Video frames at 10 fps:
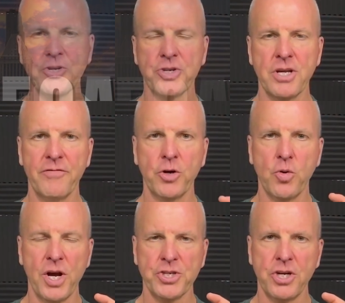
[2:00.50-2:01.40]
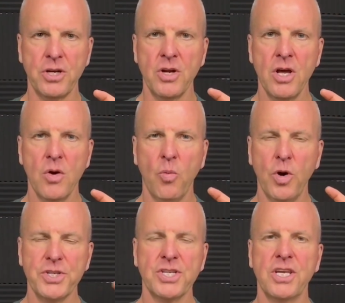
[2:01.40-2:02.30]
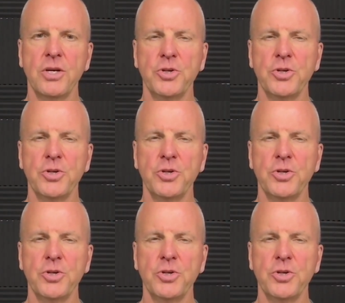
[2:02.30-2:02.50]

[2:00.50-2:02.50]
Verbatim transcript: yourself the question, what skill